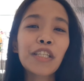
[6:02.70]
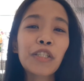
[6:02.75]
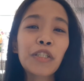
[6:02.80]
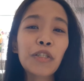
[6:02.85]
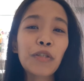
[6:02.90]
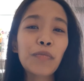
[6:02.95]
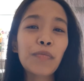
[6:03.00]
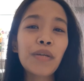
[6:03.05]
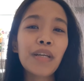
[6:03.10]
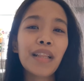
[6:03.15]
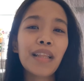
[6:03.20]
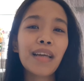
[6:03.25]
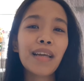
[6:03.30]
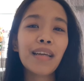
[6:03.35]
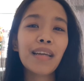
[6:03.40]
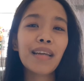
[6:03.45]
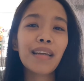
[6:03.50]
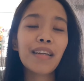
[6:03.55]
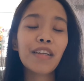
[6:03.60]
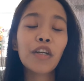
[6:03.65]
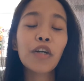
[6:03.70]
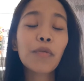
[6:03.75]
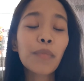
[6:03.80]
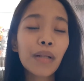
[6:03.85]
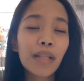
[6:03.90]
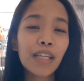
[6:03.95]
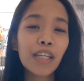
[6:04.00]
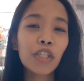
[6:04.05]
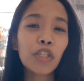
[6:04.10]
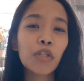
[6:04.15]
should be like,
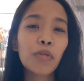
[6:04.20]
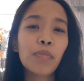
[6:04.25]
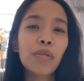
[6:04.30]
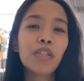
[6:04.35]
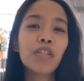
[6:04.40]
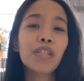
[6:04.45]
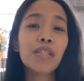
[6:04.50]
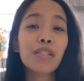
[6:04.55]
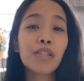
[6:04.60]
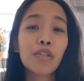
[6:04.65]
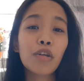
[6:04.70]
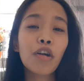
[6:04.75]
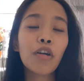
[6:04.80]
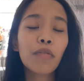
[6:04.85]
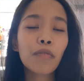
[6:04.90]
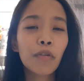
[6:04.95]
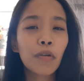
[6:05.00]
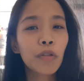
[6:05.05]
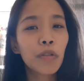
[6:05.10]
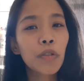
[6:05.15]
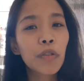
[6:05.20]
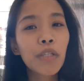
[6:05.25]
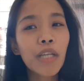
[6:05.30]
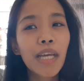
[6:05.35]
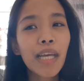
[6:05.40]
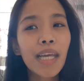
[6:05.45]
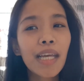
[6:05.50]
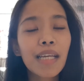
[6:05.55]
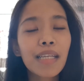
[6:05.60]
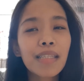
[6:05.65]
normally it should be just sore for 2
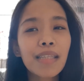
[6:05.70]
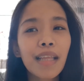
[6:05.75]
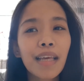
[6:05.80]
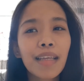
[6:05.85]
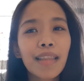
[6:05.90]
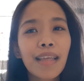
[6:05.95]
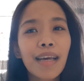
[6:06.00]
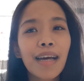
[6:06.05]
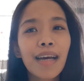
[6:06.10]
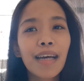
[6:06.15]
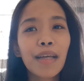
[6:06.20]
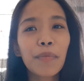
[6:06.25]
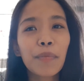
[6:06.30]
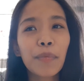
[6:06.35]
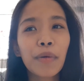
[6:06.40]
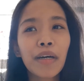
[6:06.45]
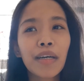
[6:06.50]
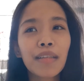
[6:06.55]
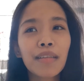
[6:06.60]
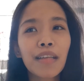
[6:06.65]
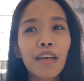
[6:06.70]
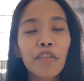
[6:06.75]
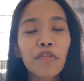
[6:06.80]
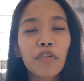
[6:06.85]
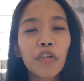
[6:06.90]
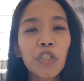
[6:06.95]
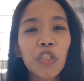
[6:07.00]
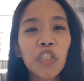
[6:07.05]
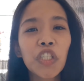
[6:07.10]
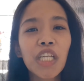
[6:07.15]
days like that, but
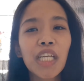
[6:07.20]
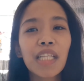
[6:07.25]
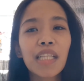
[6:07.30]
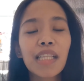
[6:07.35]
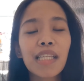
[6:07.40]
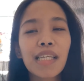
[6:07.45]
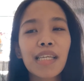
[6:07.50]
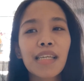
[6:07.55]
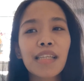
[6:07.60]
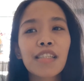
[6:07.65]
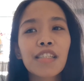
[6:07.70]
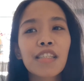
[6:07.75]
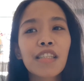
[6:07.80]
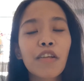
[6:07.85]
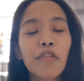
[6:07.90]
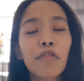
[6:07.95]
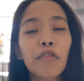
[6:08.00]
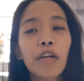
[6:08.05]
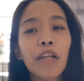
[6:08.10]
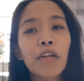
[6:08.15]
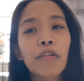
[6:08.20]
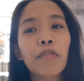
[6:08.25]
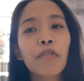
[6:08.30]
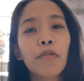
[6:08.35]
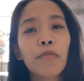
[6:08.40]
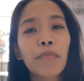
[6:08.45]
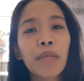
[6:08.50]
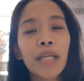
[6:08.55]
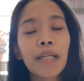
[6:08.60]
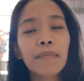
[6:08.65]
unfortunately it's different for
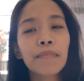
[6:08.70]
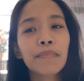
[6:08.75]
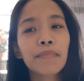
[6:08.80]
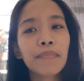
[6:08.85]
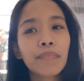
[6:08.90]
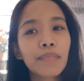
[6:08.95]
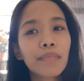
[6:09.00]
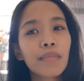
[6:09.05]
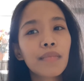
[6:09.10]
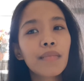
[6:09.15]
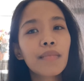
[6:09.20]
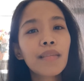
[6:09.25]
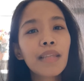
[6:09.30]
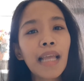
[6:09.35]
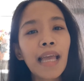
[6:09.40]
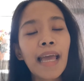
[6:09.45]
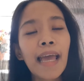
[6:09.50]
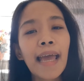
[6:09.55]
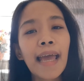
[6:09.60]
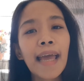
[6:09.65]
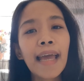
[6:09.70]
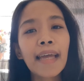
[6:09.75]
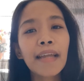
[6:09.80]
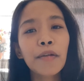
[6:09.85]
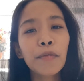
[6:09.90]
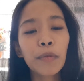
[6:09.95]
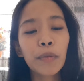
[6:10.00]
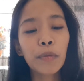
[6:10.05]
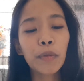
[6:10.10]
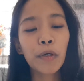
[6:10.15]
me. And
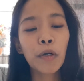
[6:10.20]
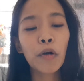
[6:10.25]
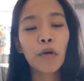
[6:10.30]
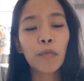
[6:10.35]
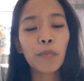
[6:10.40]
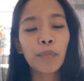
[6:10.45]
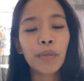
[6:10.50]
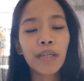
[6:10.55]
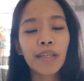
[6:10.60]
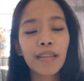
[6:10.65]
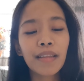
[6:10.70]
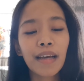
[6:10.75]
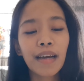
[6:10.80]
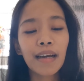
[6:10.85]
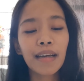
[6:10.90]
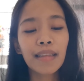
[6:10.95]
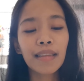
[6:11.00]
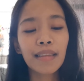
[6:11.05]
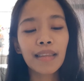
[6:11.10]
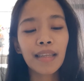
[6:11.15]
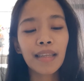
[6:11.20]
we were hoping that